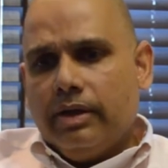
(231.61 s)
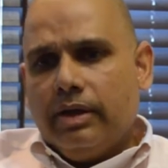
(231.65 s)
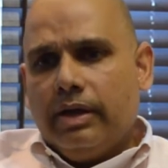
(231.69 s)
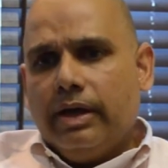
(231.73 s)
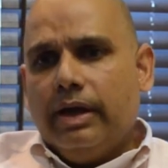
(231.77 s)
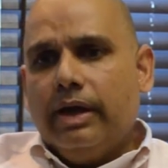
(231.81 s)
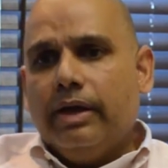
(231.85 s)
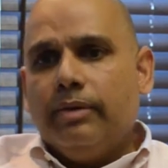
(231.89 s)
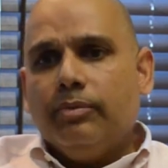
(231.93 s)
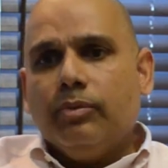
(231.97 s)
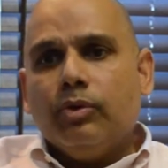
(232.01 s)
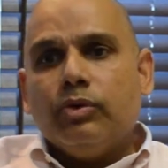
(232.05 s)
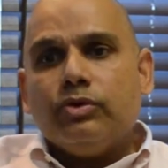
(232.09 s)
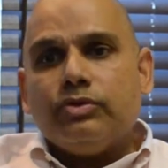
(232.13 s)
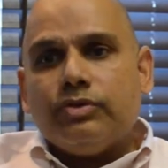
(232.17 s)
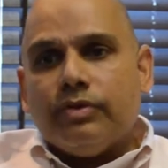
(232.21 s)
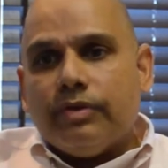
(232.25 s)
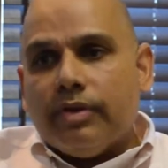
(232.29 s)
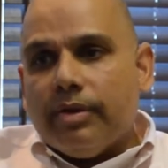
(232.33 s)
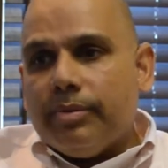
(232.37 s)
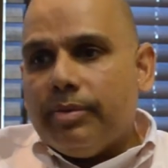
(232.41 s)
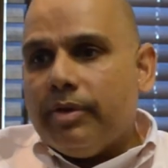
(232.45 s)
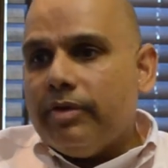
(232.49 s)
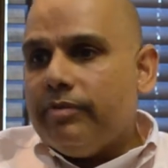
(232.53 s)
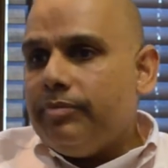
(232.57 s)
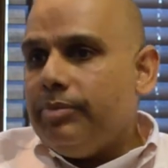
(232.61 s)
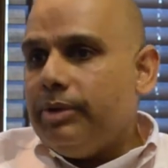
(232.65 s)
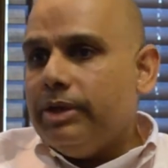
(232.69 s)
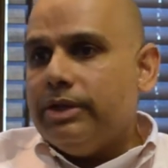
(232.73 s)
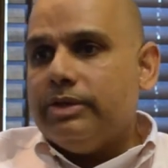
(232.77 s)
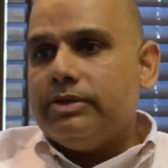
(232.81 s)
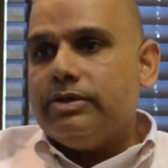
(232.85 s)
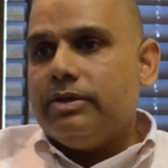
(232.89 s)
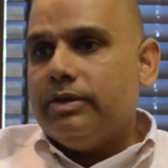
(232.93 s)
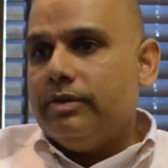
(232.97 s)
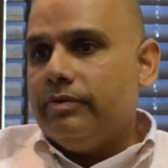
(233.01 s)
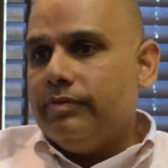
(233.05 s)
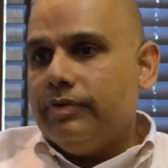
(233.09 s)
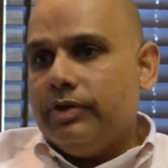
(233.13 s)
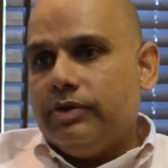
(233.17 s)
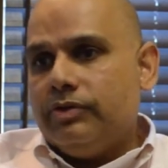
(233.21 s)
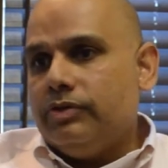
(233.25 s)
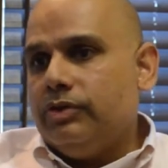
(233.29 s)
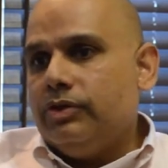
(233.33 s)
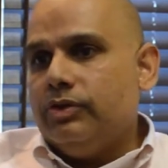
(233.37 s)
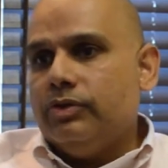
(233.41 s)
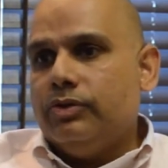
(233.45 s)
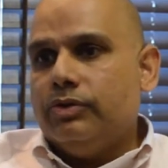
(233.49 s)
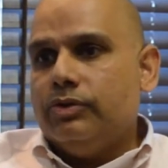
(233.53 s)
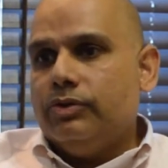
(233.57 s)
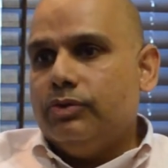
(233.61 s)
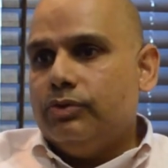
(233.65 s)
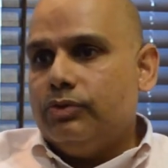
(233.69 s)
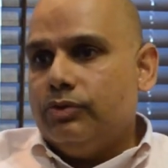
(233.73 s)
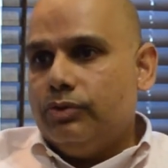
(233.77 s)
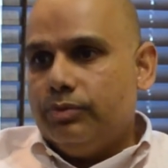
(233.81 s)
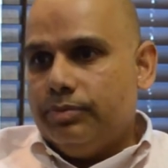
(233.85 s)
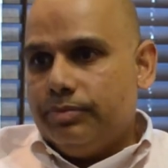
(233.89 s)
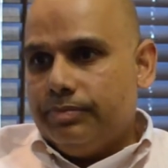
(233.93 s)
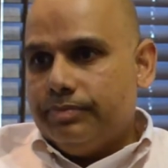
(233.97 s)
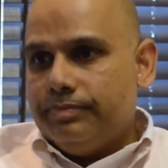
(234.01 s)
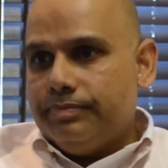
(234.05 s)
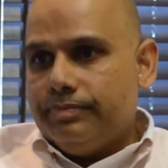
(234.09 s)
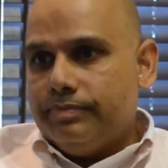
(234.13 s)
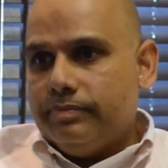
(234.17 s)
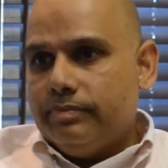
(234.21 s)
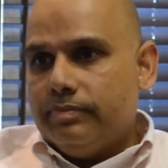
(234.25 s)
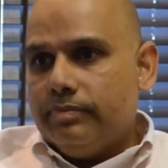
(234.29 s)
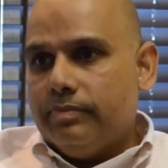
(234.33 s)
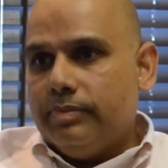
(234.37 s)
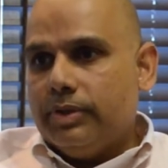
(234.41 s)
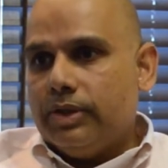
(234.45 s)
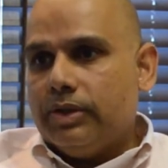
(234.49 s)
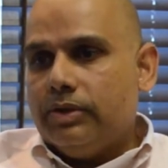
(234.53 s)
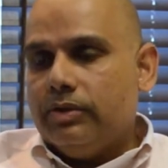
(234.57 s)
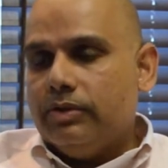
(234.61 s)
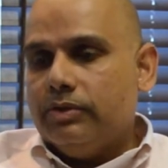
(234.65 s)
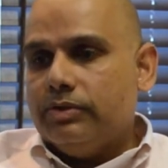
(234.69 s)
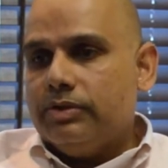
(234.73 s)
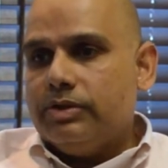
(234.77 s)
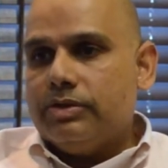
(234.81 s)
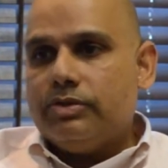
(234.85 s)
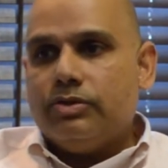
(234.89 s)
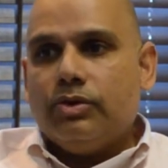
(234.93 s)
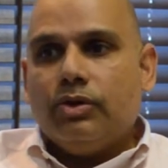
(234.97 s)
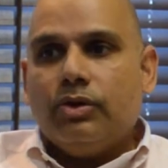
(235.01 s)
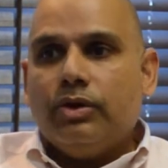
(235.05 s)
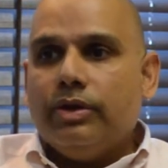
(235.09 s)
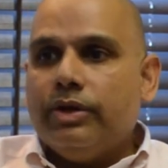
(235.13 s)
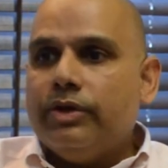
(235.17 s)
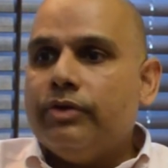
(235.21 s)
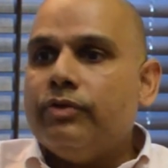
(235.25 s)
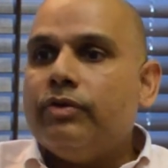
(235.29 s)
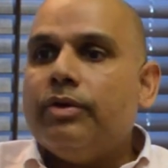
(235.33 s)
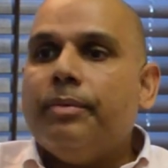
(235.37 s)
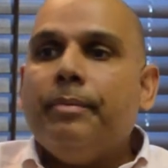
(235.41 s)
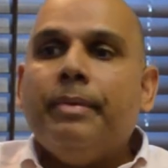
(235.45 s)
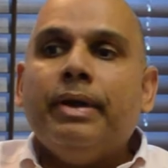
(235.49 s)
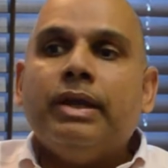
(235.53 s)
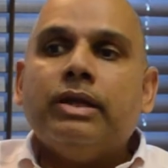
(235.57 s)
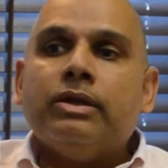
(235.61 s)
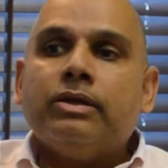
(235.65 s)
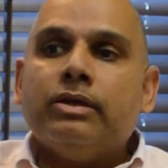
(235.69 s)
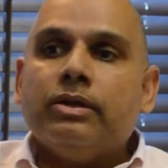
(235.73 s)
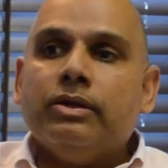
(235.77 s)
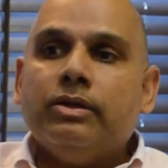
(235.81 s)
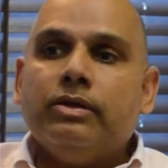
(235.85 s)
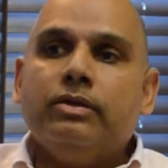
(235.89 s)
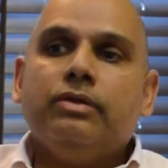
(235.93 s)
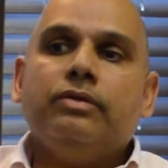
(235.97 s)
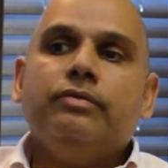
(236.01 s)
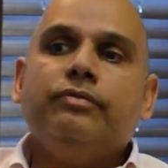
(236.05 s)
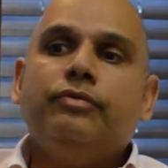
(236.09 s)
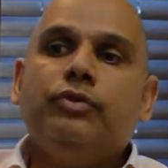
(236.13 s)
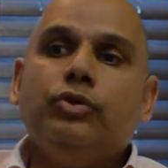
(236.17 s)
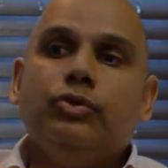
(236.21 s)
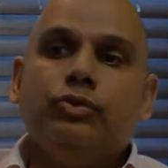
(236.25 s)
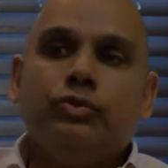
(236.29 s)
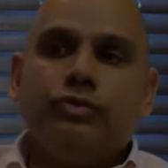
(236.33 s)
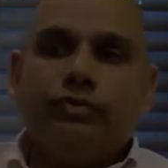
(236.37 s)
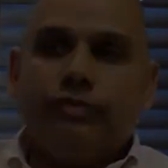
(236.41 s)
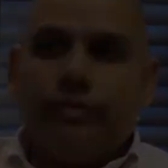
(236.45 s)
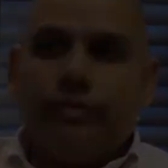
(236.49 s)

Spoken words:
And most of them have placed their inventory on YouTube because it's all incremental views